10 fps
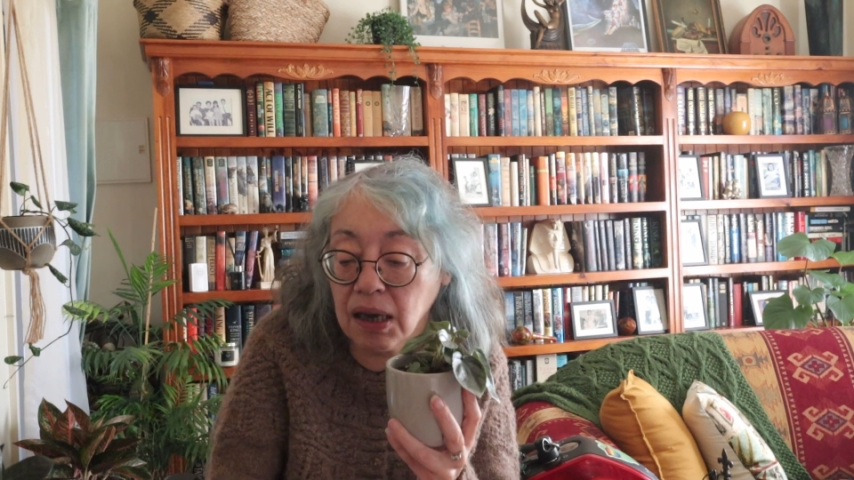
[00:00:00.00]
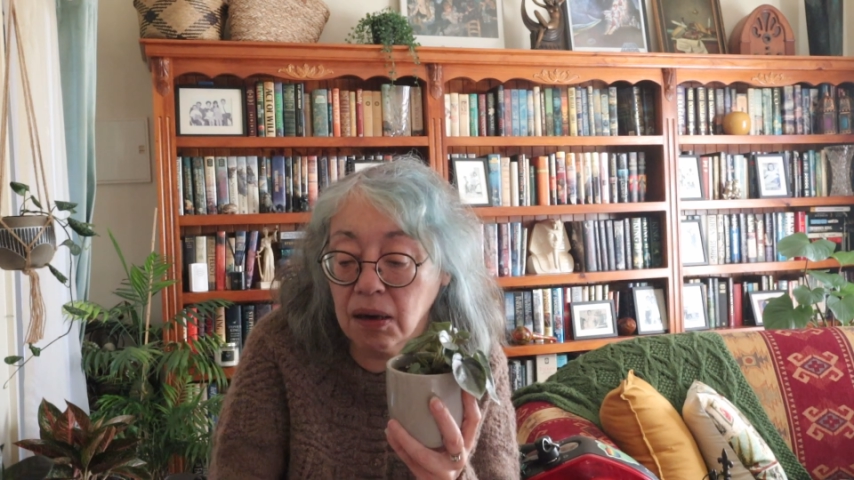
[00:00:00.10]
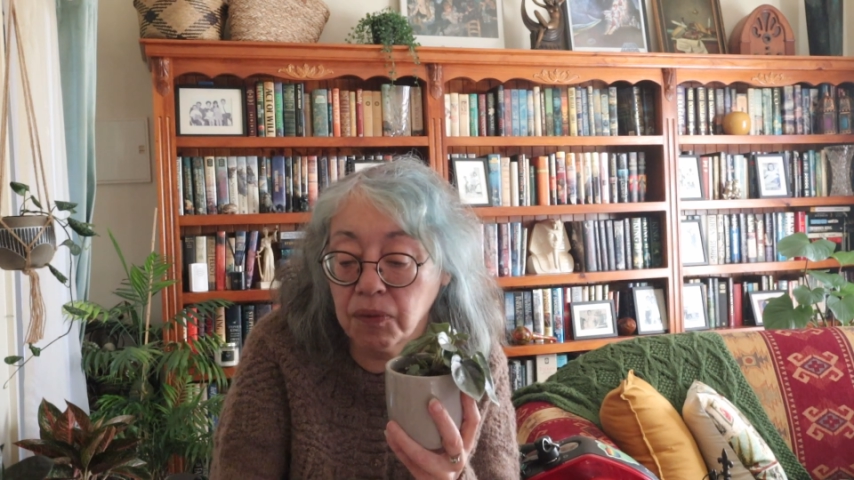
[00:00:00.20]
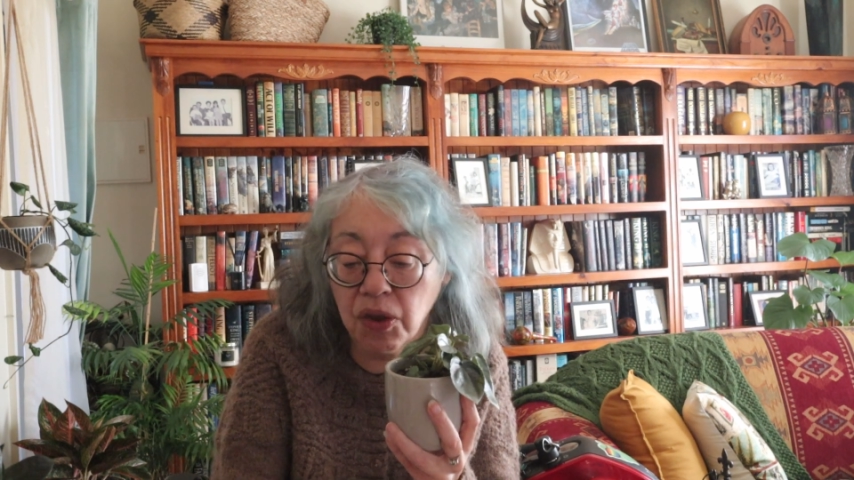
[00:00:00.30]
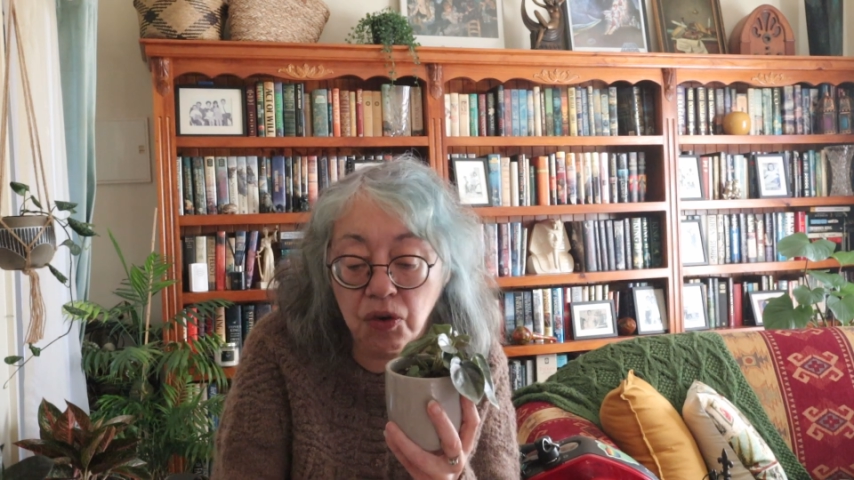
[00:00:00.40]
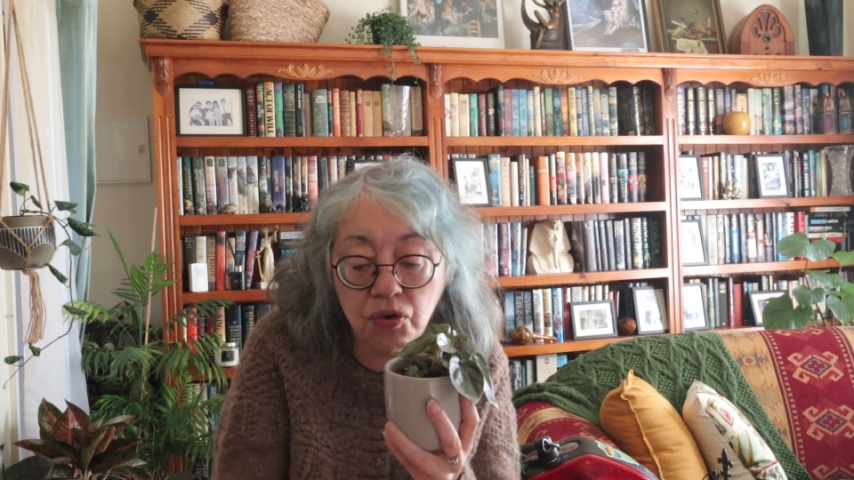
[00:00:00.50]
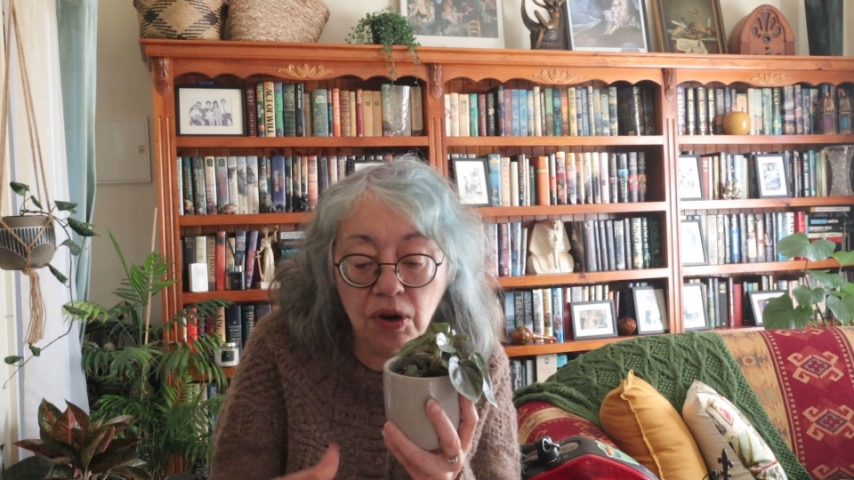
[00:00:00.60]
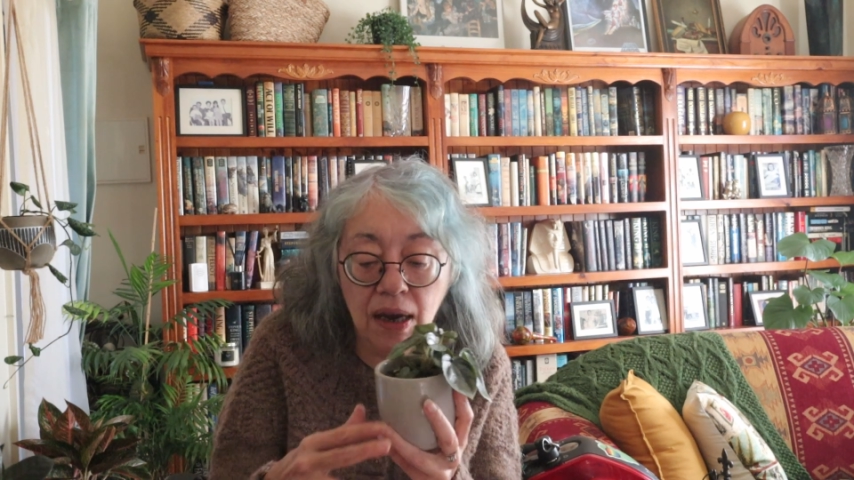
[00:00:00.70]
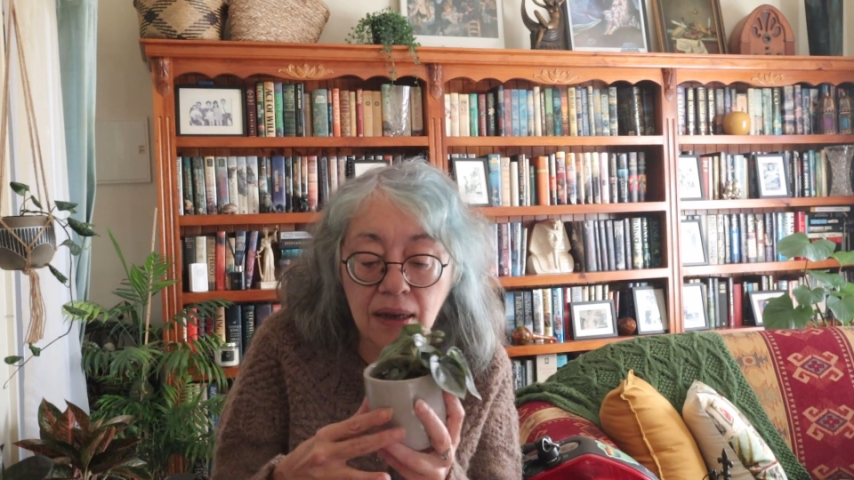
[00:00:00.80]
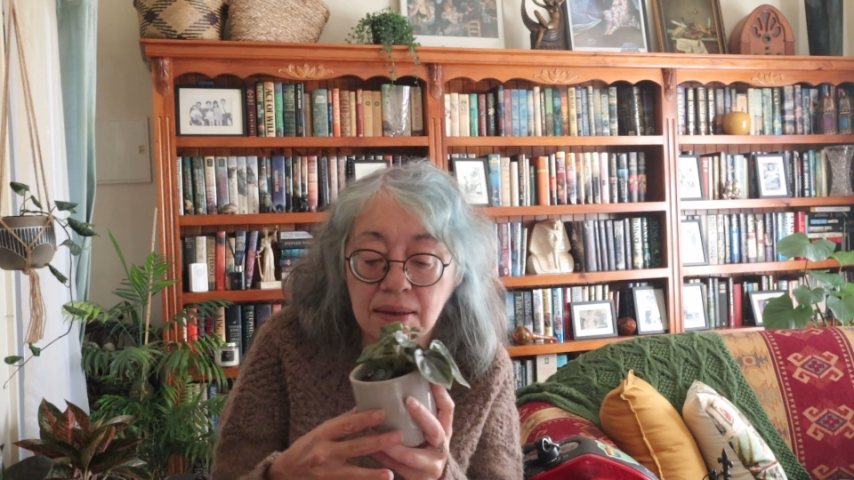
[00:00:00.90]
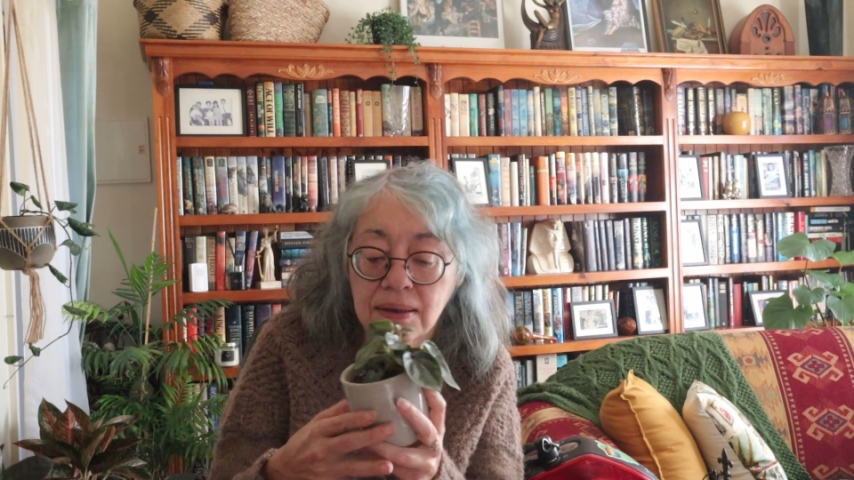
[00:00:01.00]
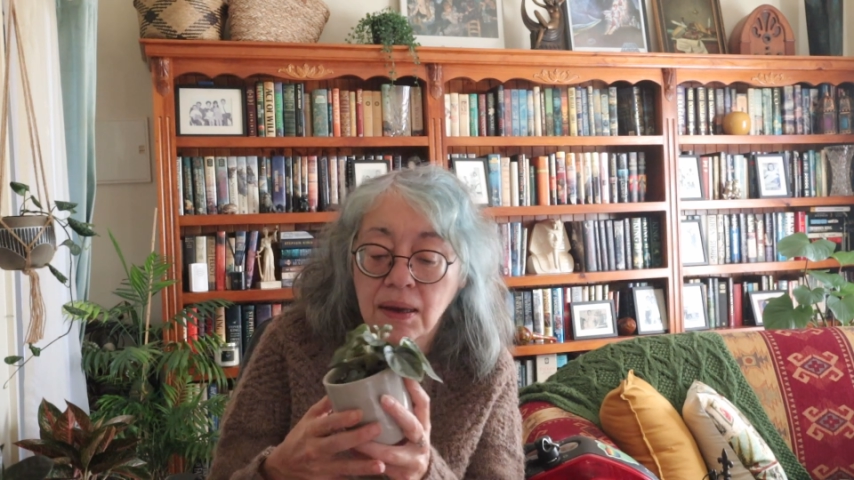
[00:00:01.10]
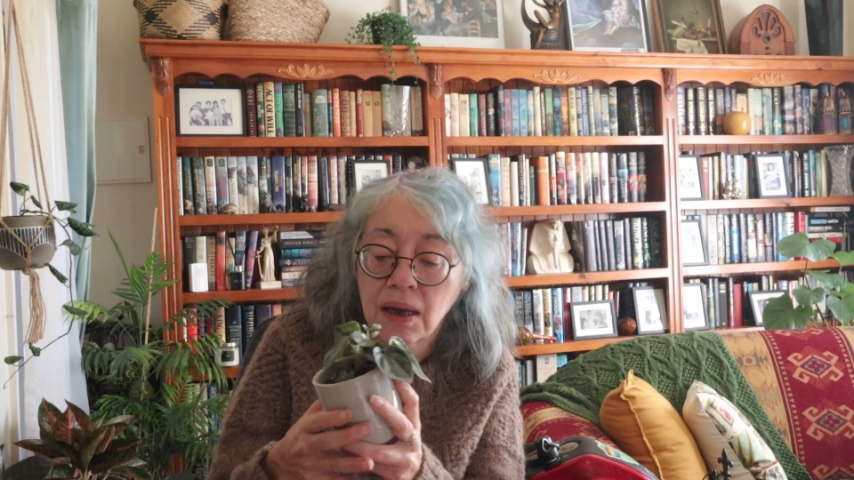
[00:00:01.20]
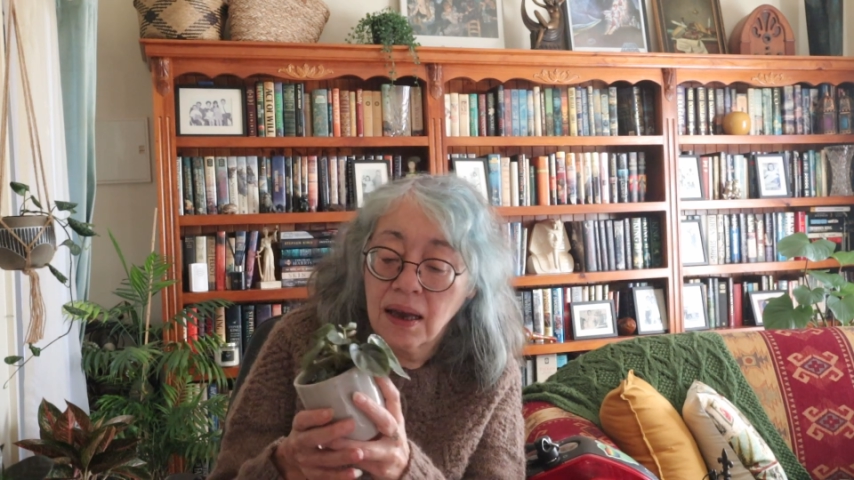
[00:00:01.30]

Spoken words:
come with trays.